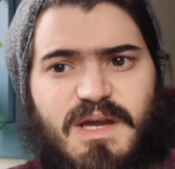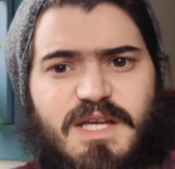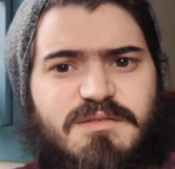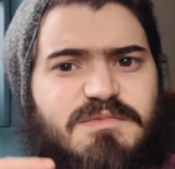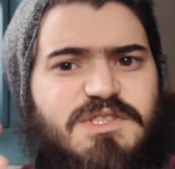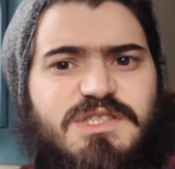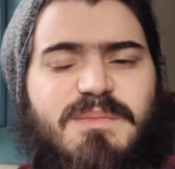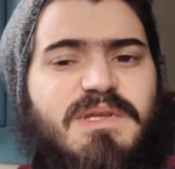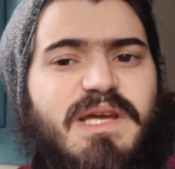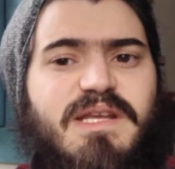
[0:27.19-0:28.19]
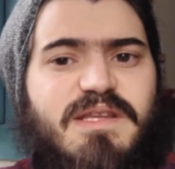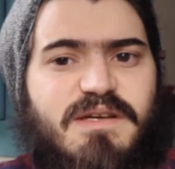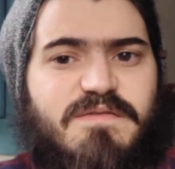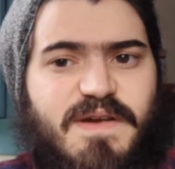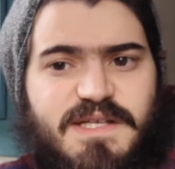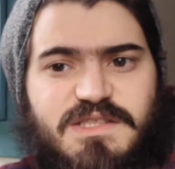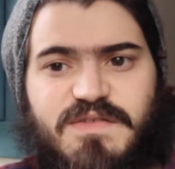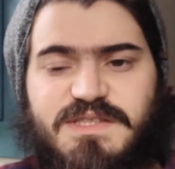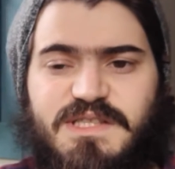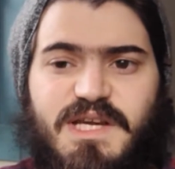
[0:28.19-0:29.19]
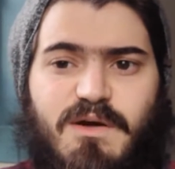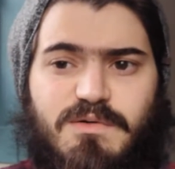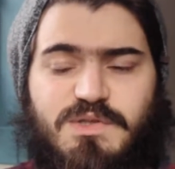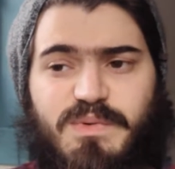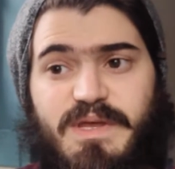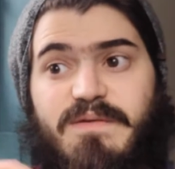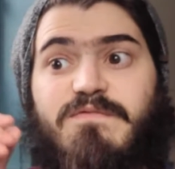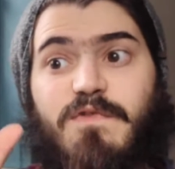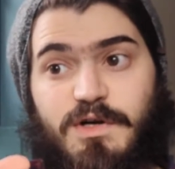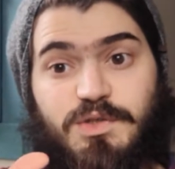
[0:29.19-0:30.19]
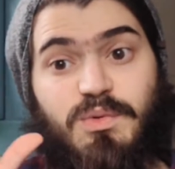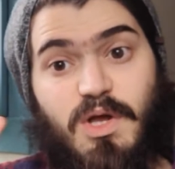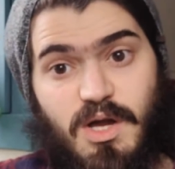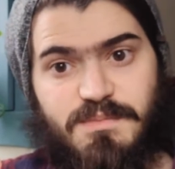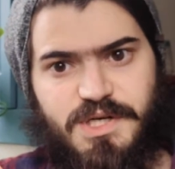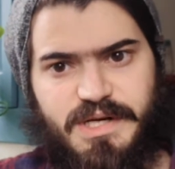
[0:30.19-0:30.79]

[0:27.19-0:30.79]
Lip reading: and simulating the effects of its encounters with a virtual object.